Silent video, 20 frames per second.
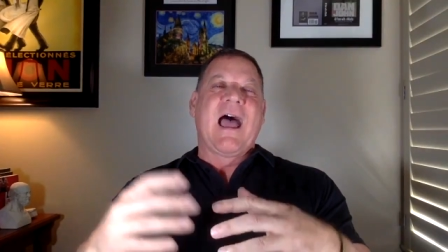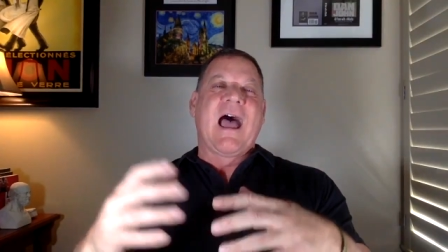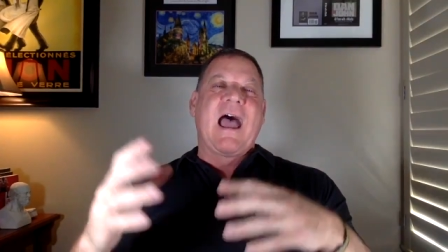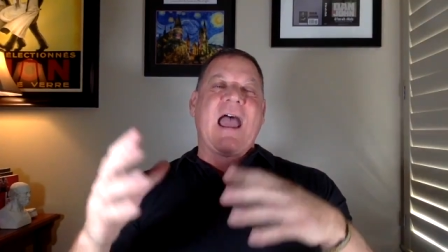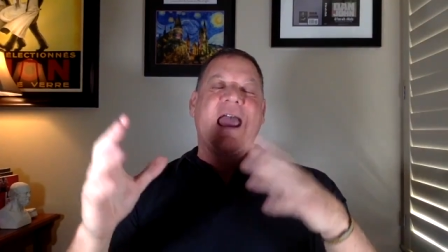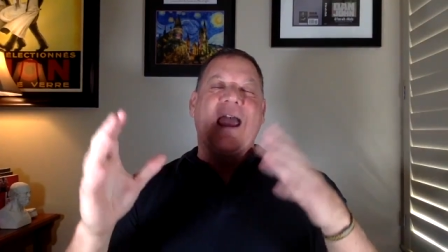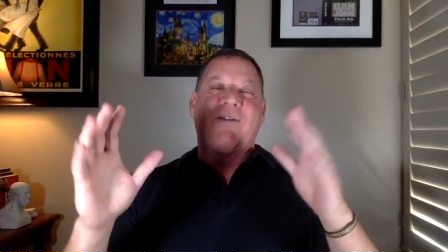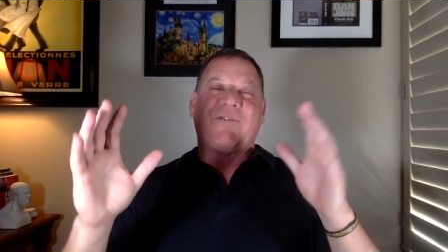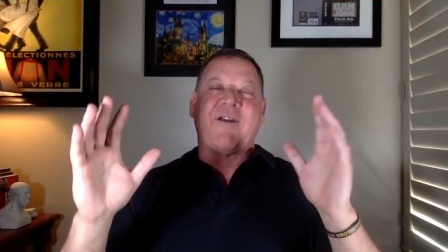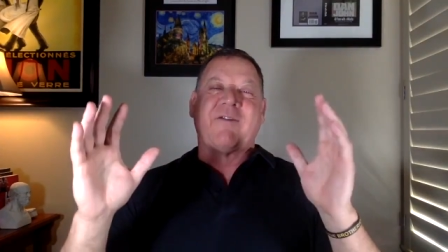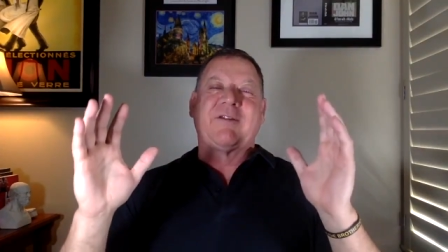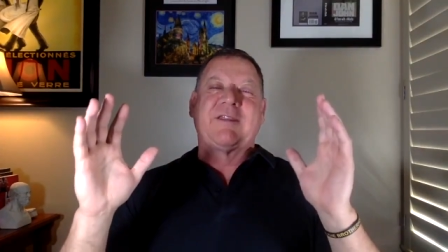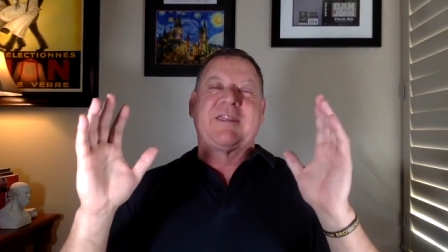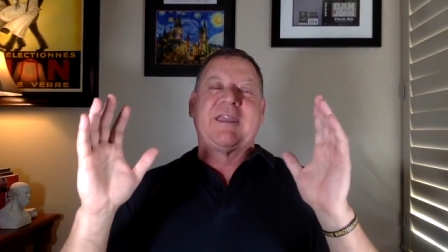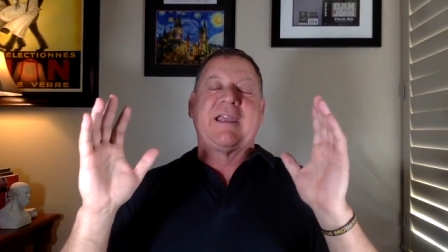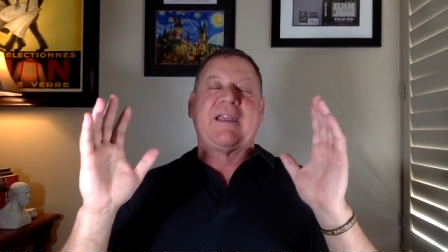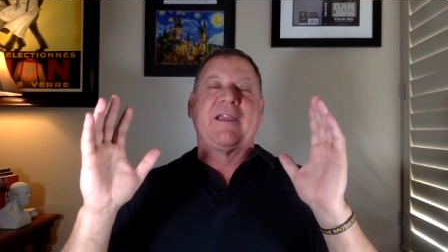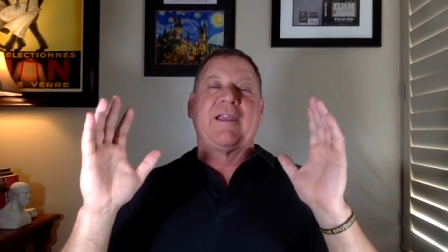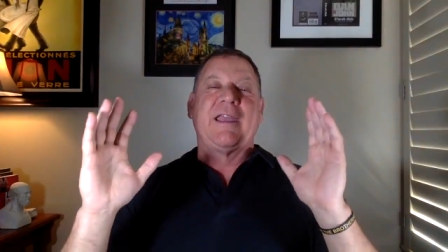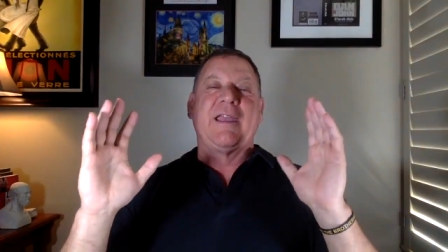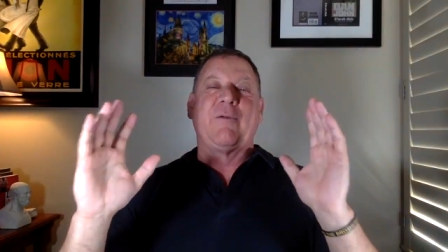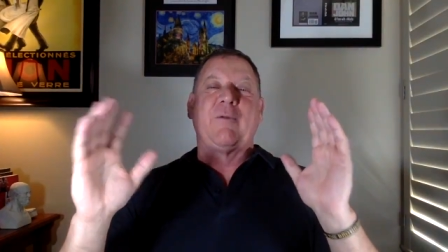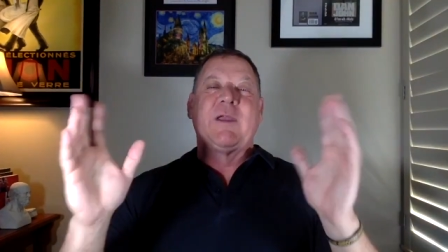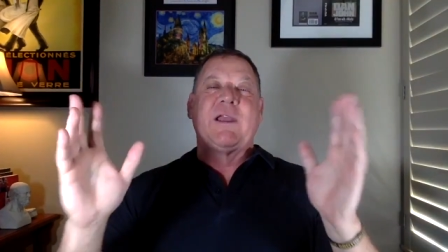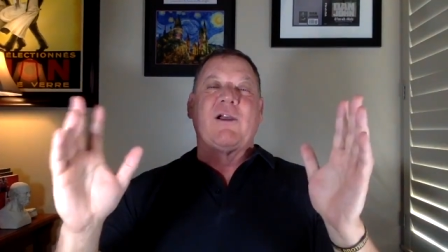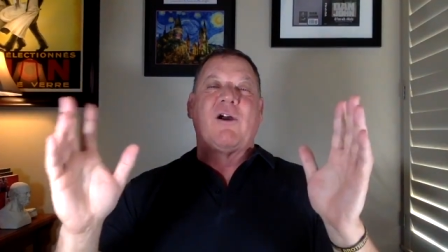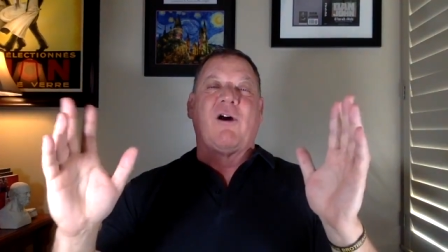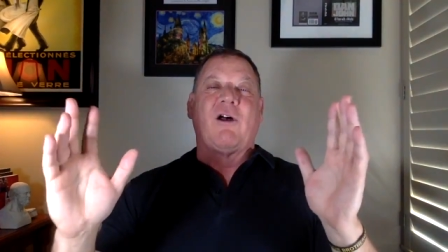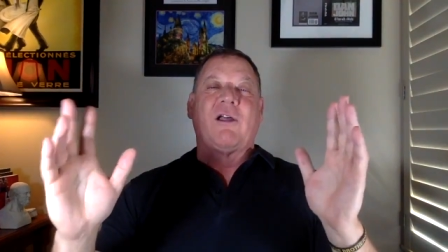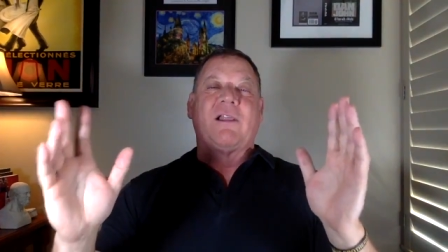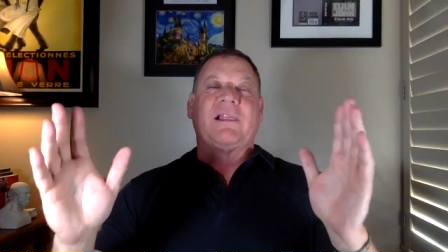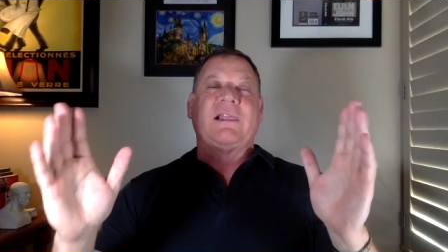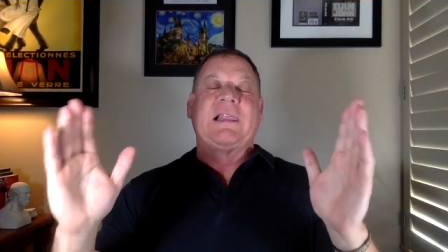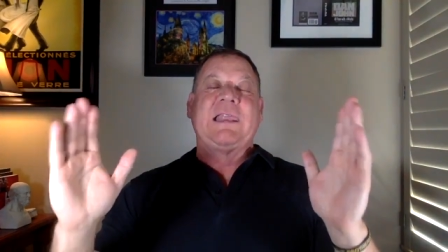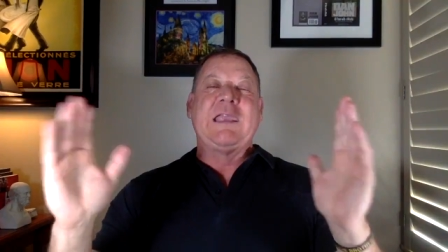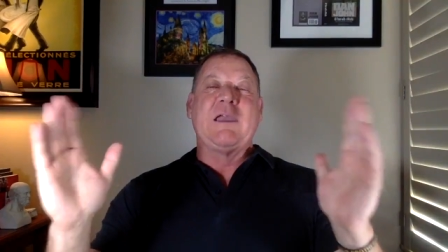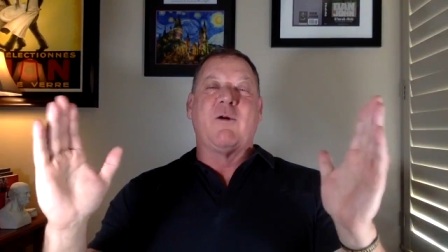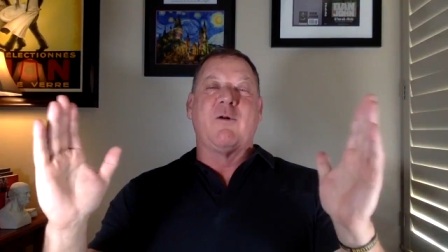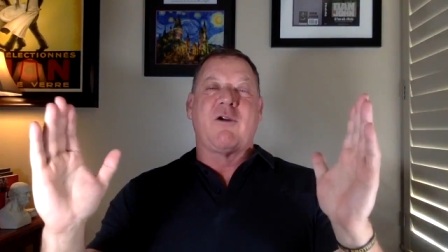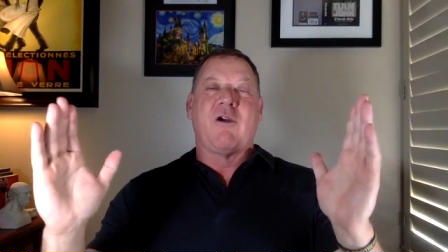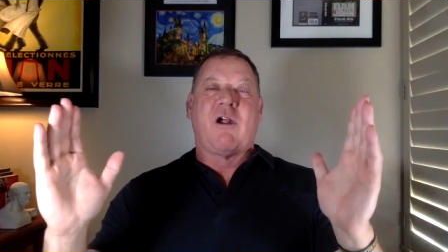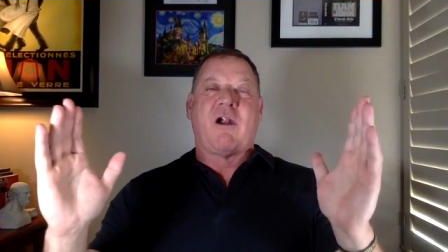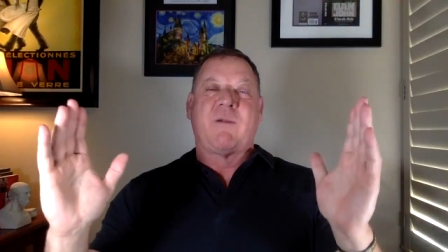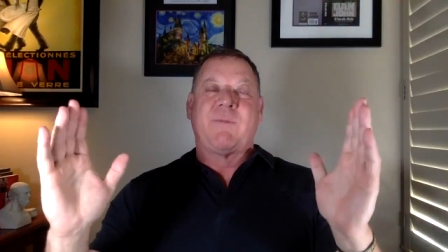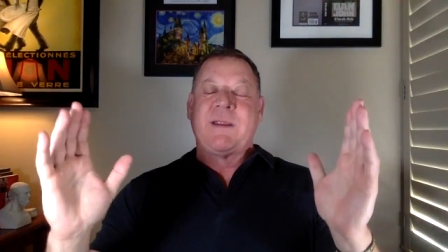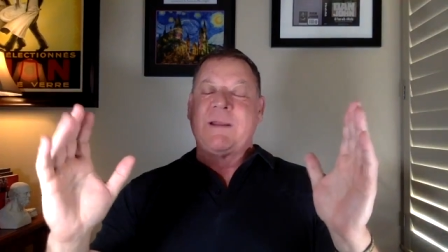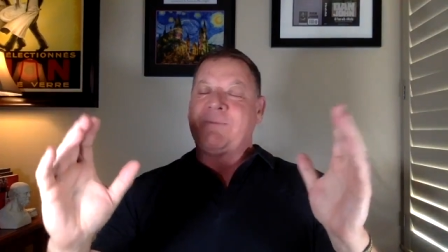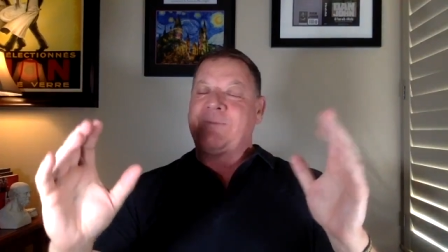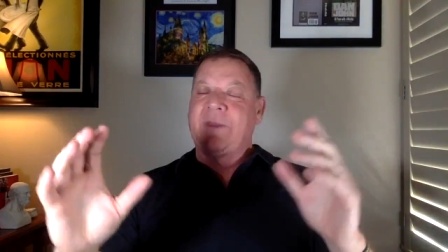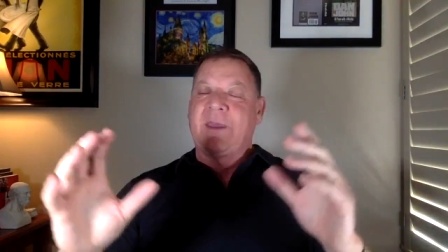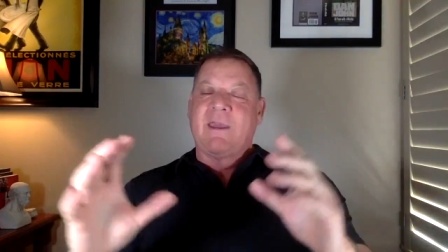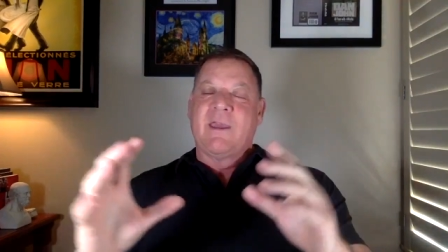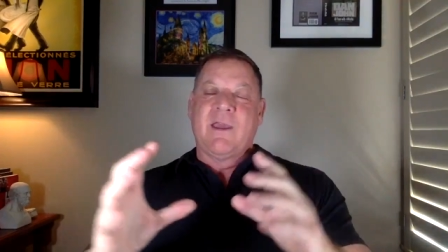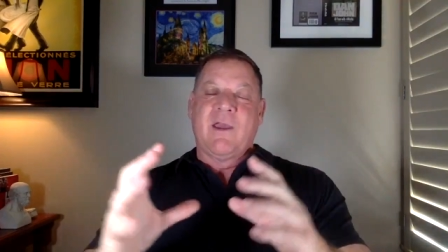I have everything, we call it Leo carbing,